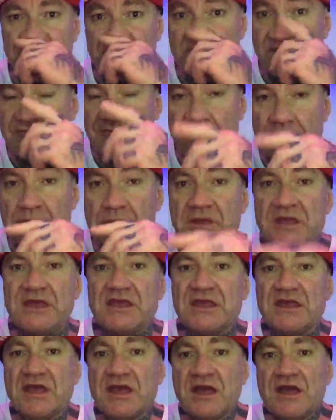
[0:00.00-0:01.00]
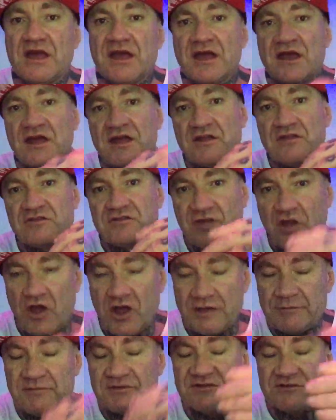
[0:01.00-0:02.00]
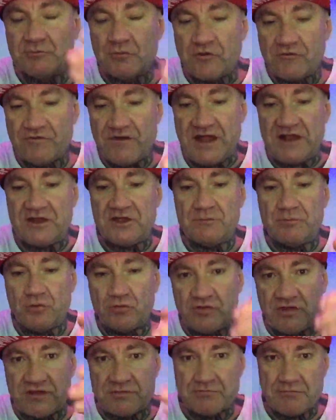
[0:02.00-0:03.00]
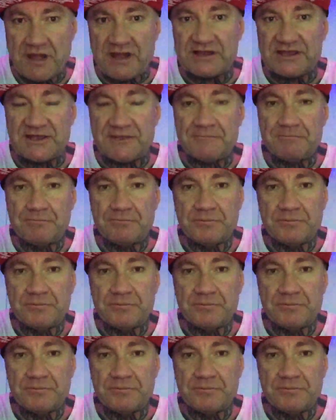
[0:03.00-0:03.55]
See, for me, time is more valuable than money.